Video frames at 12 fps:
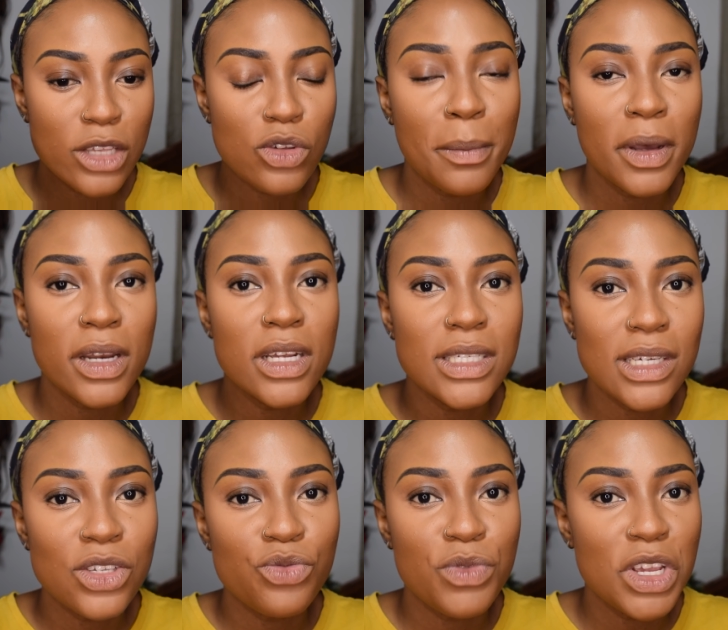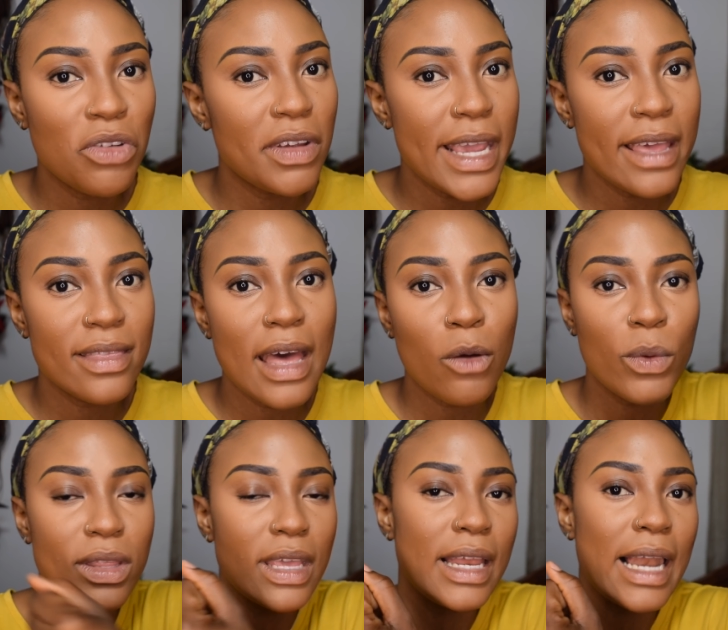So I'm gonna just recreate that
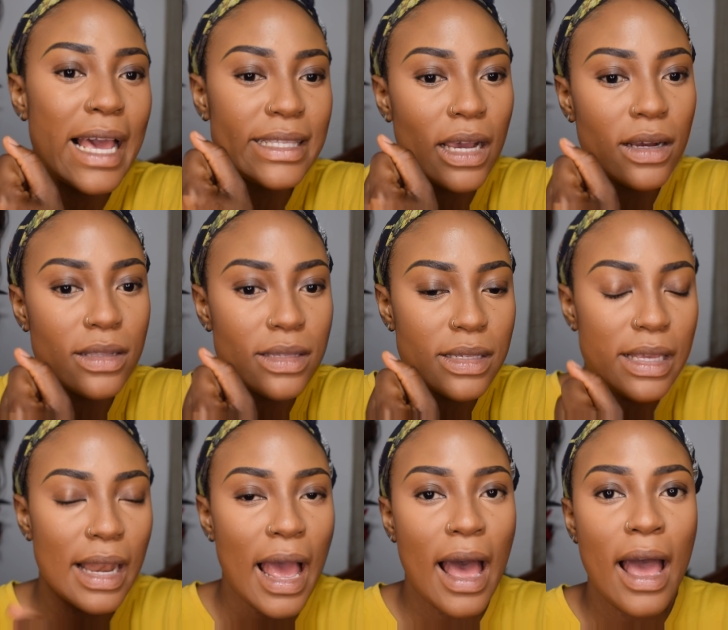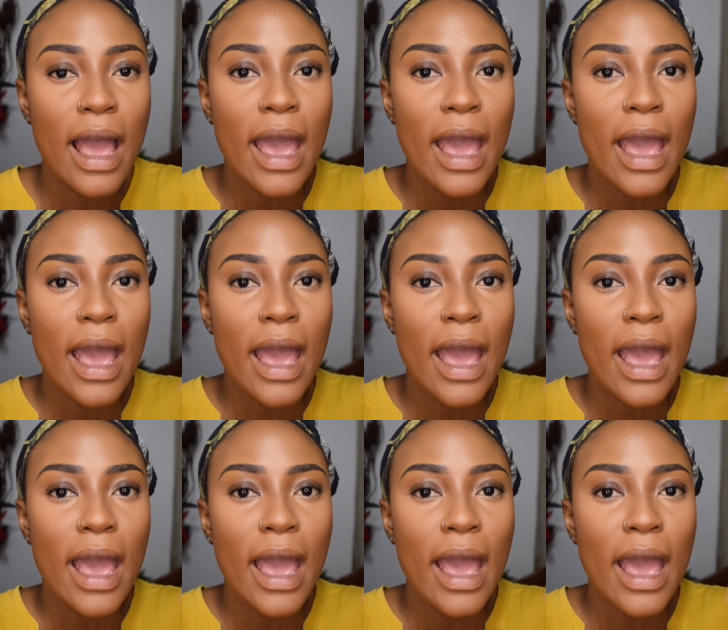with a lighter concealer,